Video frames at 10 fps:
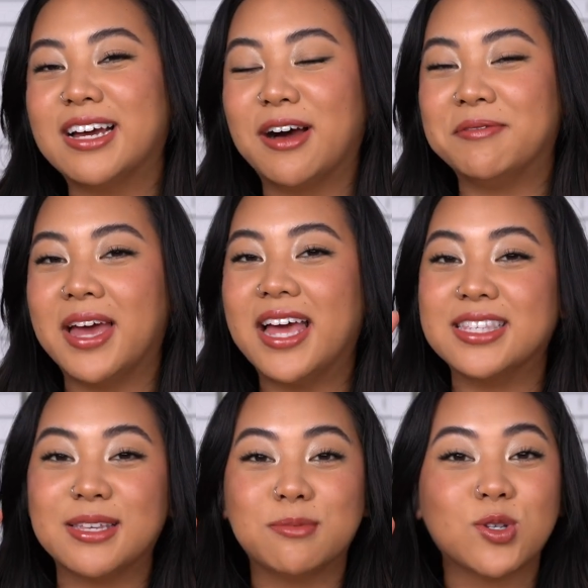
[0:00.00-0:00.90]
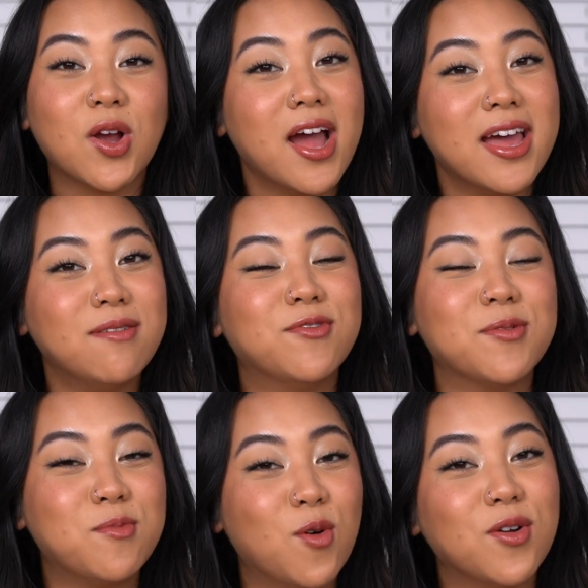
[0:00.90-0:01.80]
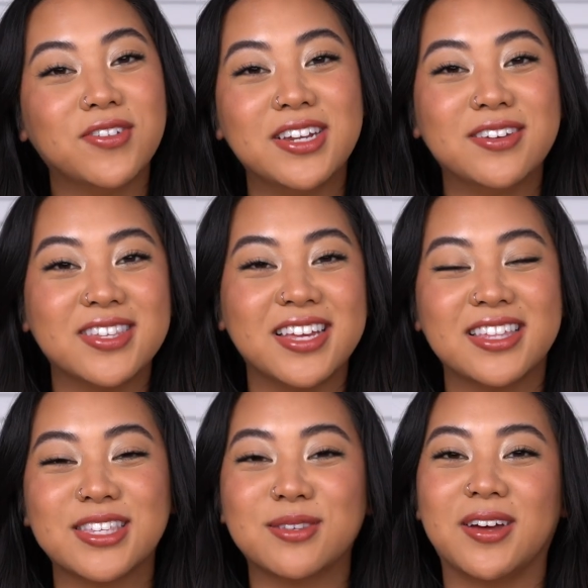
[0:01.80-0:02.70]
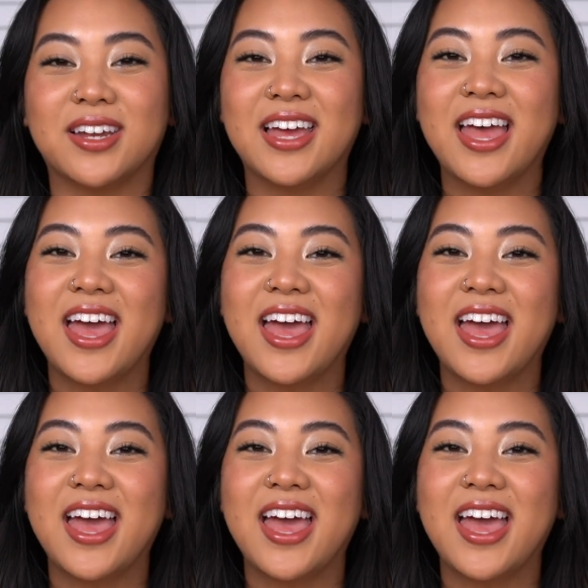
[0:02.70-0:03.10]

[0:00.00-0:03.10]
comment, and subscribe for more videos like this one.